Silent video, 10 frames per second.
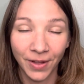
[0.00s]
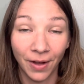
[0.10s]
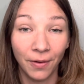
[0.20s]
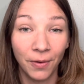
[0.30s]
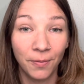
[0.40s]

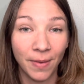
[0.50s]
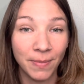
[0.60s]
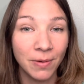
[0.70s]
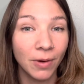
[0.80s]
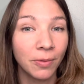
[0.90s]
Oh,
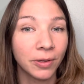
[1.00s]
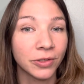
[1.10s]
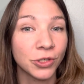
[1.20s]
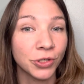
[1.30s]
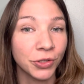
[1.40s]
maybe while we're
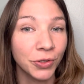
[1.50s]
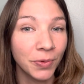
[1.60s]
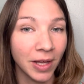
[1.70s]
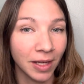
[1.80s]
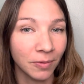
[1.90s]

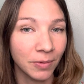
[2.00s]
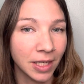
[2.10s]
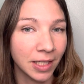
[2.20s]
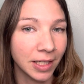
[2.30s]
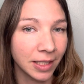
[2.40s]
chewing, we
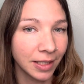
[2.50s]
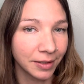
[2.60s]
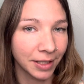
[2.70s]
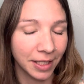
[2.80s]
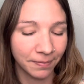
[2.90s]
can
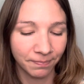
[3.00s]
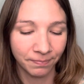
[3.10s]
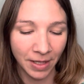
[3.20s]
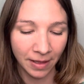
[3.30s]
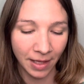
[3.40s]
hear it.
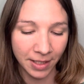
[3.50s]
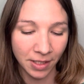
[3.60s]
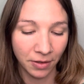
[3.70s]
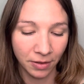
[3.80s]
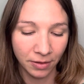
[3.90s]
That's
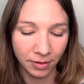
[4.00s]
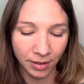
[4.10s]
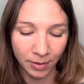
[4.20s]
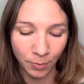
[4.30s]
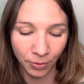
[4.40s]
a
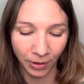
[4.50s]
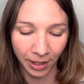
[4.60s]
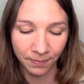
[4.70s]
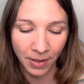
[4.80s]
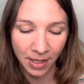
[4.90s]
good
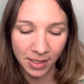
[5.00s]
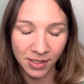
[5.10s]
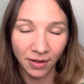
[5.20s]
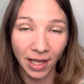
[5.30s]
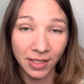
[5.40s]
point.
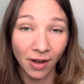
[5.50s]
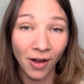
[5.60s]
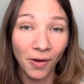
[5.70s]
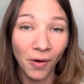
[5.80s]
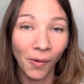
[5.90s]
So let's
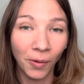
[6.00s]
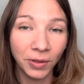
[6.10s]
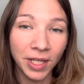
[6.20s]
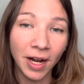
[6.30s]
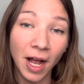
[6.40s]
all
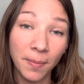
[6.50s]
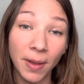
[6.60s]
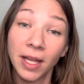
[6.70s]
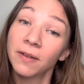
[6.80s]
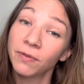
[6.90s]
hold it up,
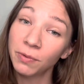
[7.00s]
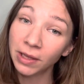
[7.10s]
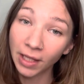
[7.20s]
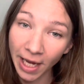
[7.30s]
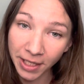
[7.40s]
and if you
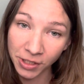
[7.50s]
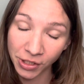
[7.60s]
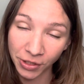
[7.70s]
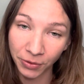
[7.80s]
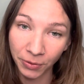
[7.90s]
would like
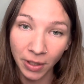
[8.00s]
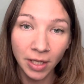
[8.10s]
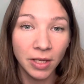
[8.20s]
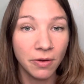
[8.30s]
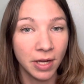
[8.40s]
to,
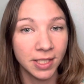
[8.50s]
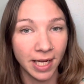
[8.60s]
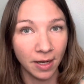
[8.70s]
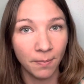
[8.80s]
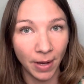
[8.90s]
you can
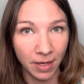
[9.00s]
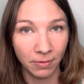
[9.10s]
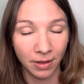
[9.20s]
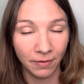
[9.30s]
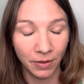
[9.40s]
take a bite
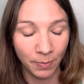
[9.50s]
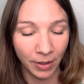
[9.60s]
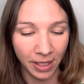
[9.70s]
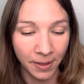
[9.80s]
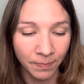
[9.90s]
with
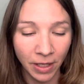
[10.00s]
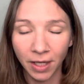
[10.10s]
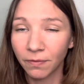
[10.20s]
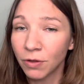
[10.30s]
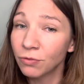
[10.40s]
everybody.
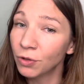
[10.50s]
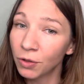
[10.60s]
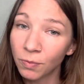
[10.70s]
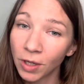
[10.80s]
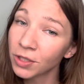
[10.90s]
If you
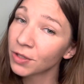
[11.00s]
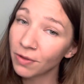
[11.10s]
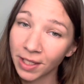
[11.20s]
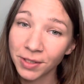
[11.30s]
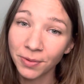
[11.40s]
don't want to,
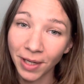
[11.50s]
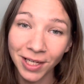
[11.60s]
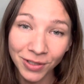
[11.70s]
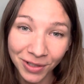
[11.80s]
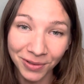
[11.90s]
that's okay
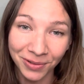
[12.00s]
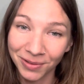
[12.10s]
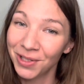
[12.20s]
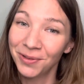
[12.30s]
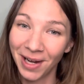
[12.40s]
too.
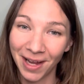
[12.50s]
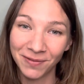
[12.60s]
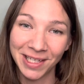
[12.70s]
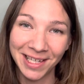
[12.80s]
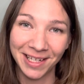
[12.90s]
You don't have
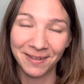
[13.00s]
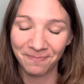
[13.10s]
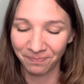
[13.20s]
to eat it.